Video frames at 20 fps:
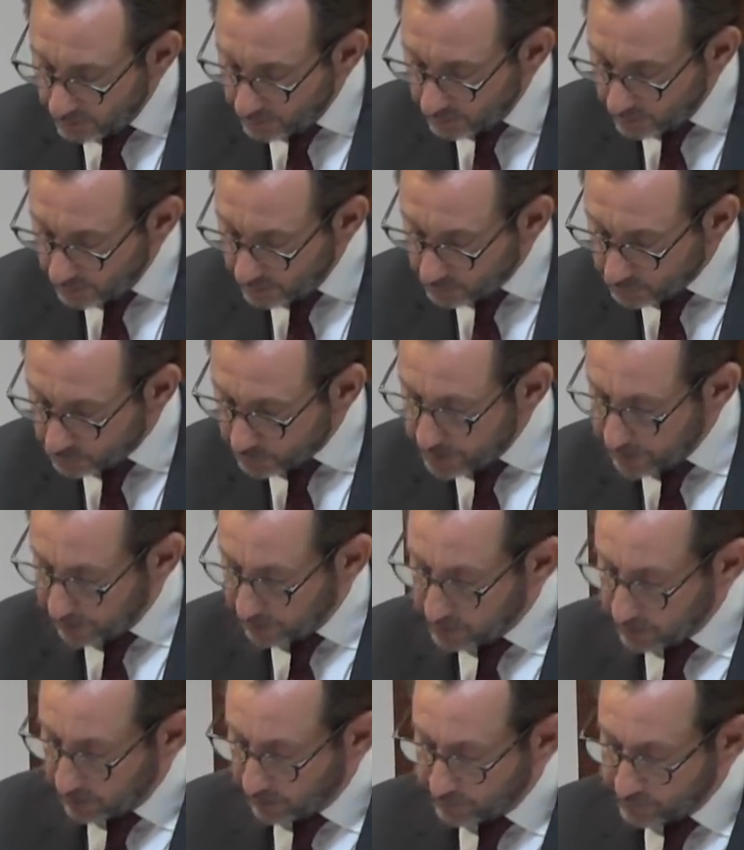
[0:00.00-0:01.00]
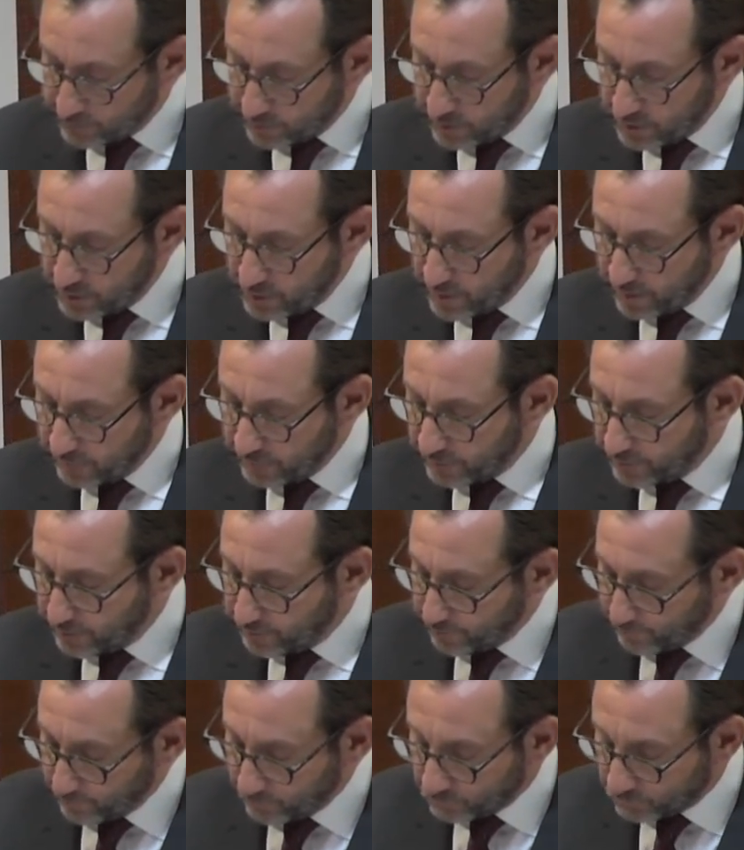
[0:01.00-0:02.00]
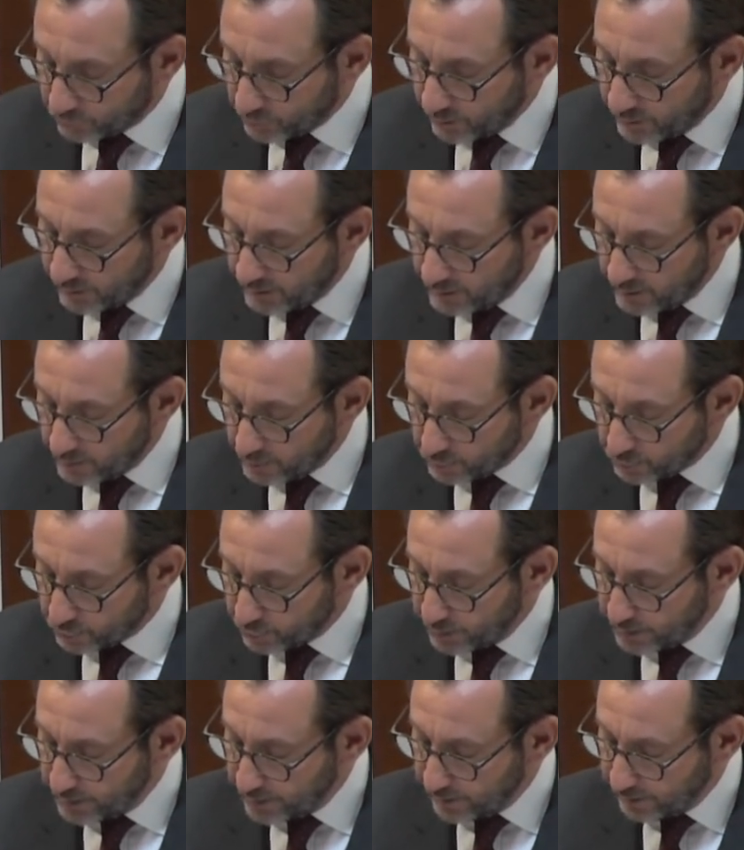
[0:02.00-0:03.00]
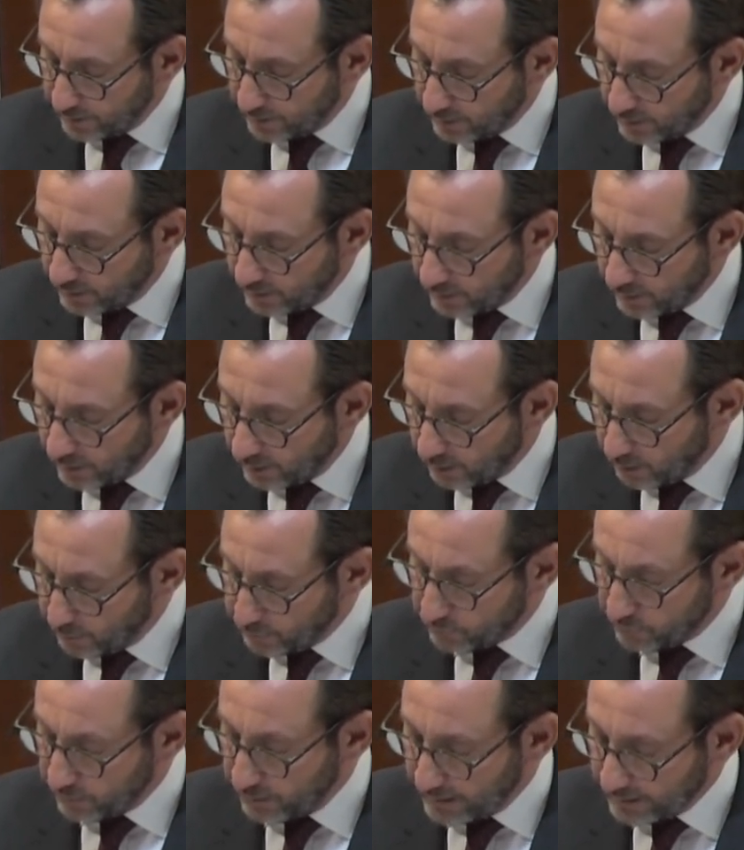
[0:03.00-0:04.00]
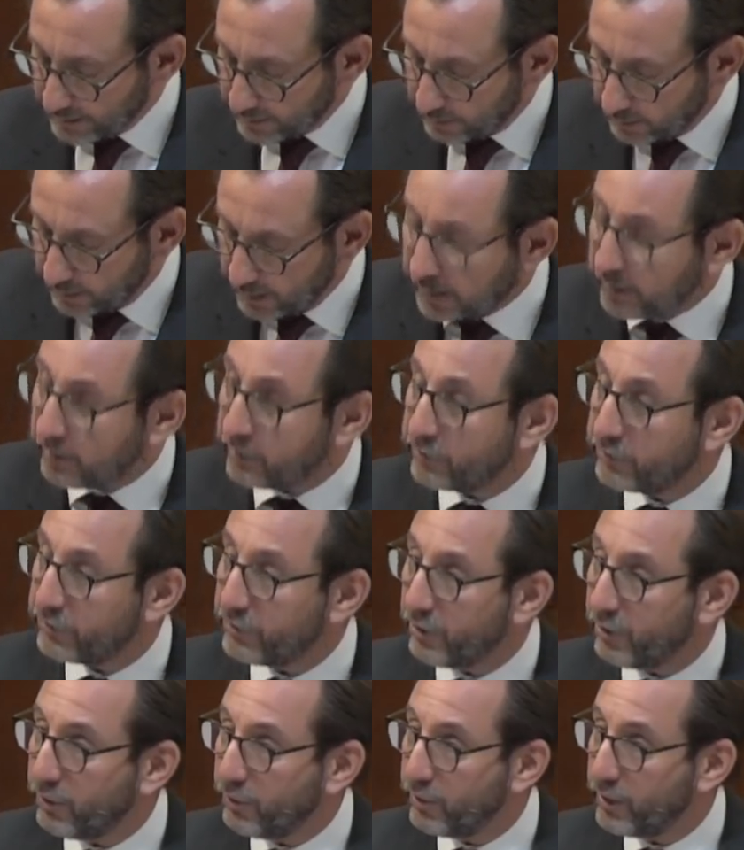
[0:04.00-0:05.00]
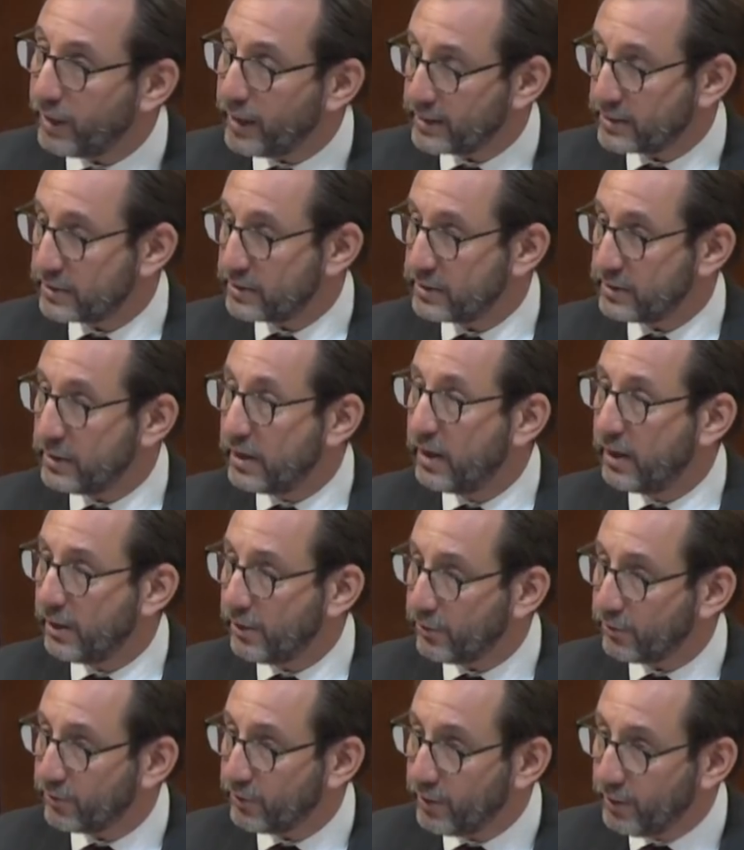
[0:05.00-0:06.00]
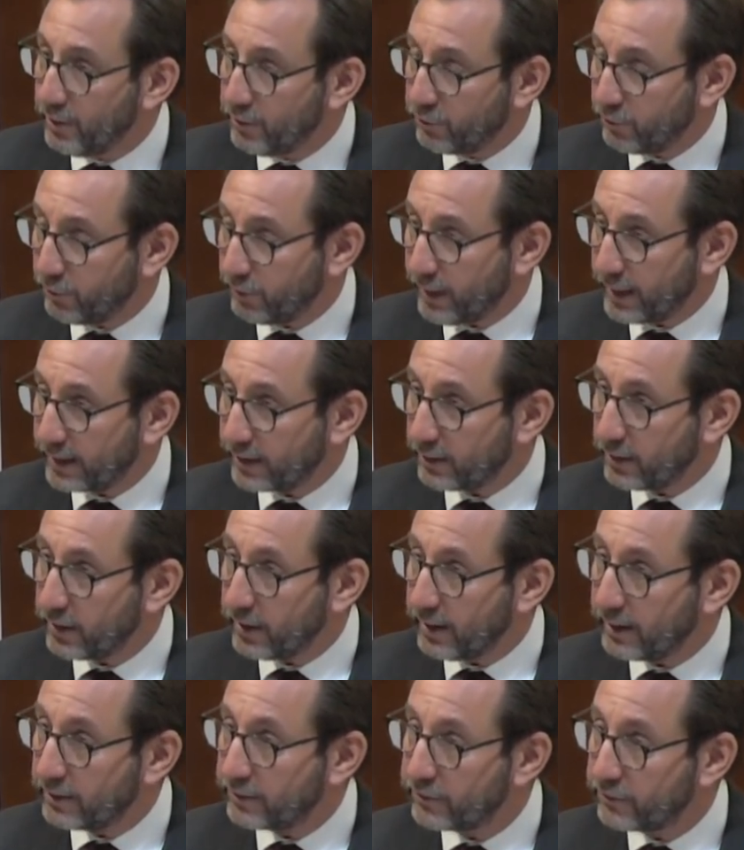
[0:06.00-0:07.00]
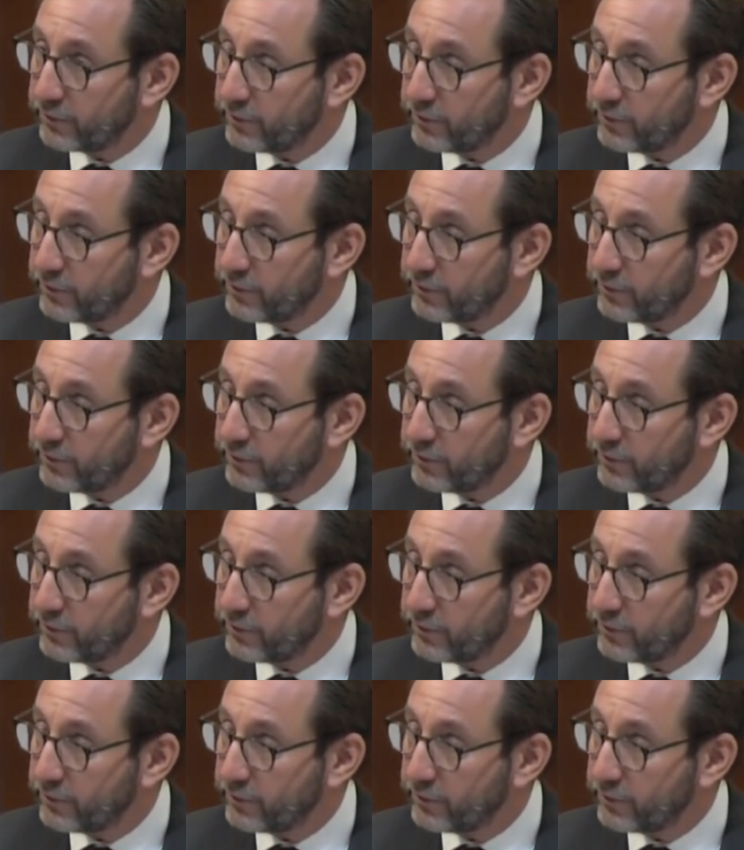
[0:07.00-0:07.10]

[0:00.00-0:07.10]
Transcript: In training terms, did you have any training after Lacknell House on the lessons learnt from Lacknell House?